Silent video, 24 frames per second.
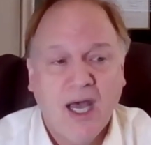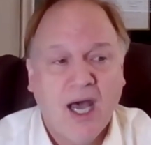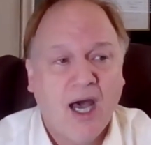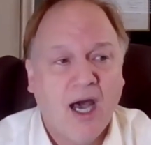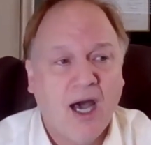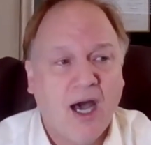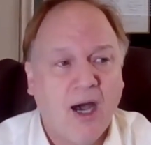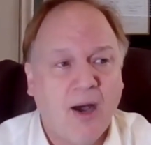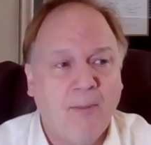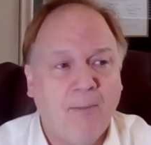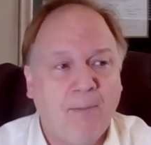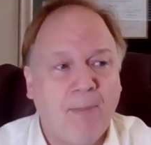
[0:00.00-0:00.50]

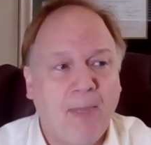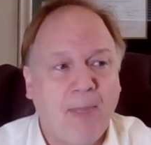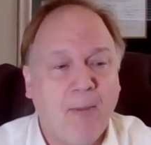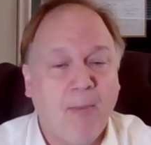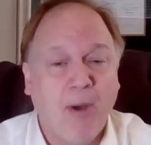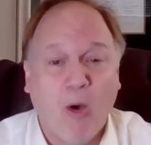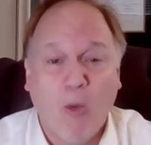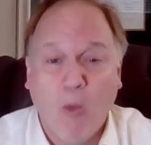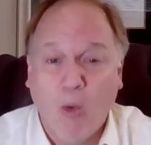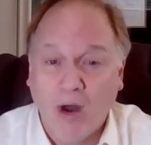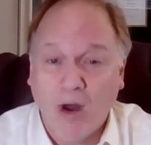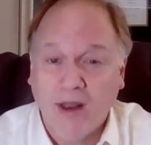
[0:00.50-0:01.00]

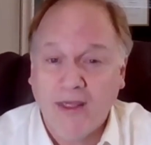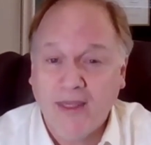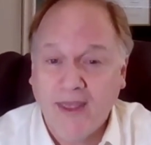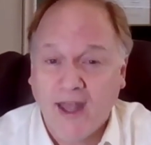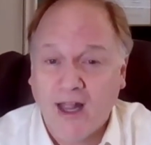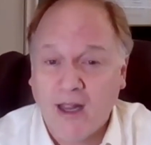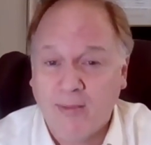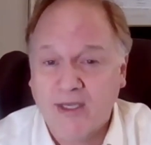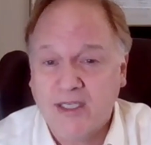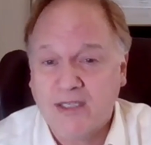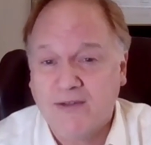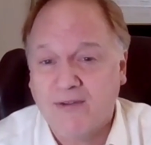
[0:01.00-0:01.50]
But one of the
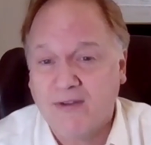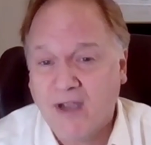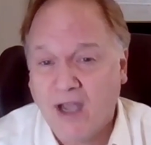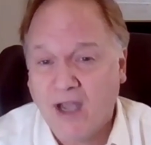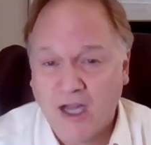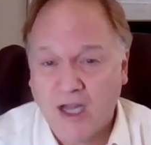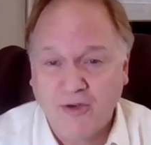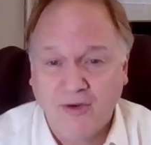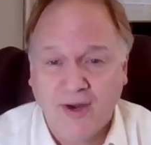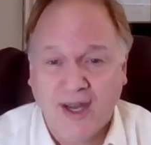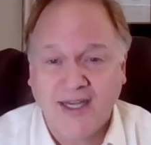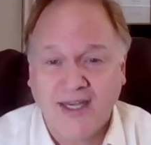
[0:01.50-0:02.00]
elements of a
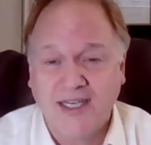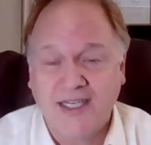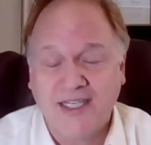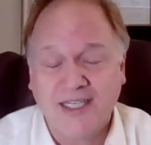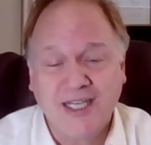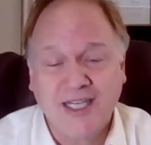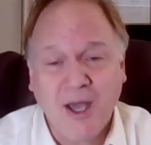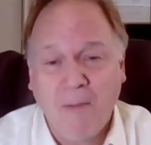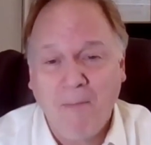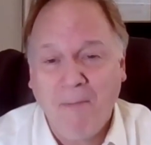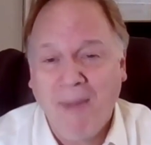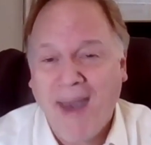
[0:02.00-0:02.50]
contract is
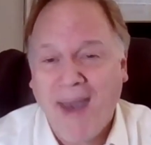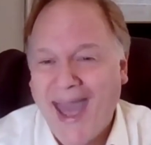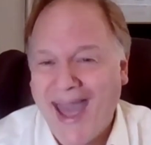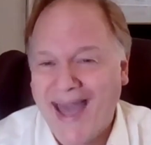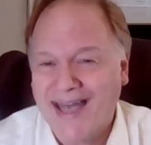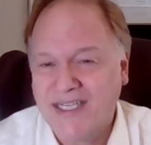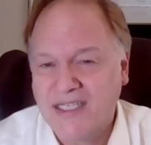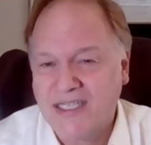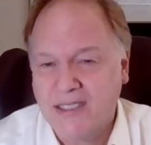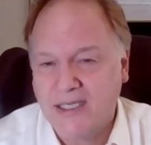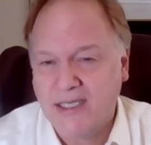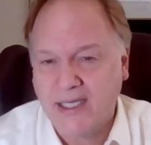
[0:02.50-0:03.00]

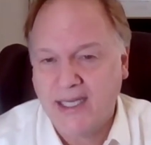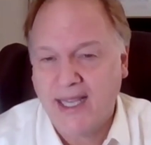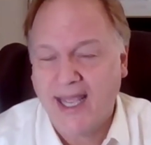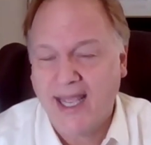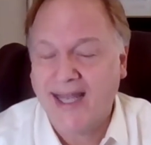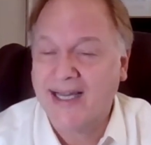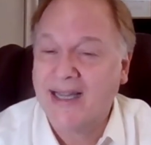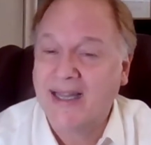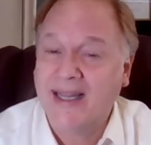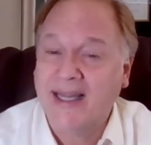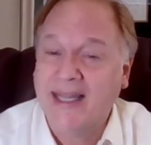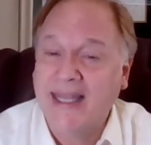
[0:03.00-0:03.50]
capacity,
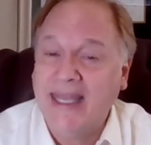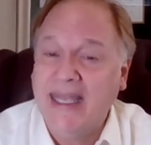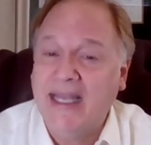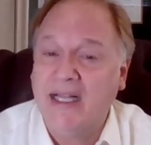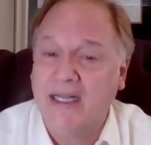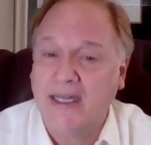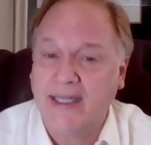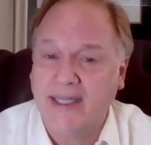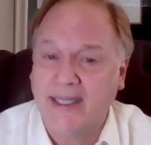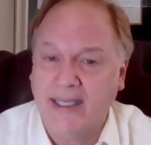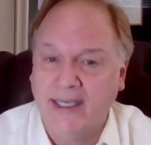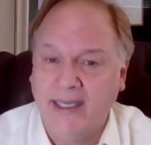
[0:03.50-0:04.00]
and
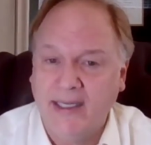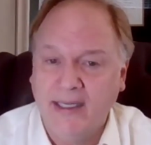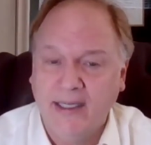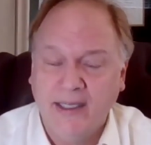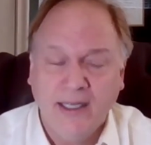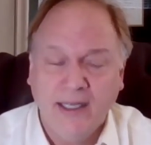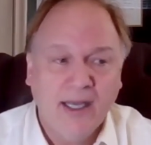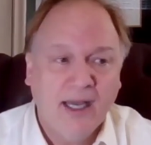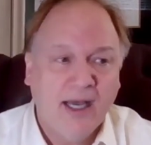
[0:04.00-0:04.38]
legally,